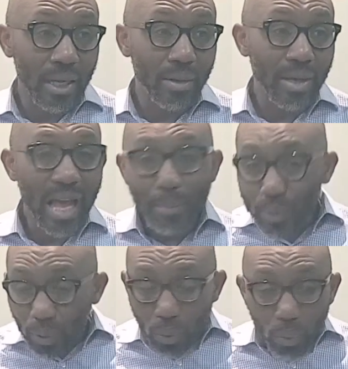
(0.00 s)

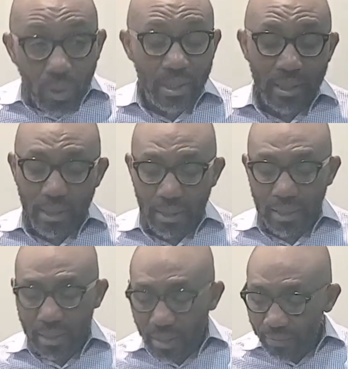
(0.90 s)
absolutely in
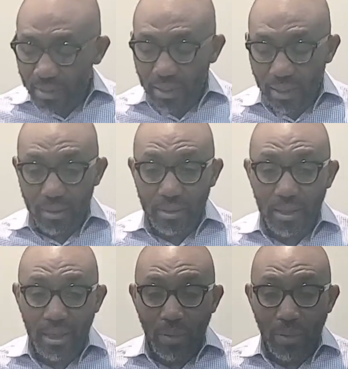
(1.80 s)
every single thing. And we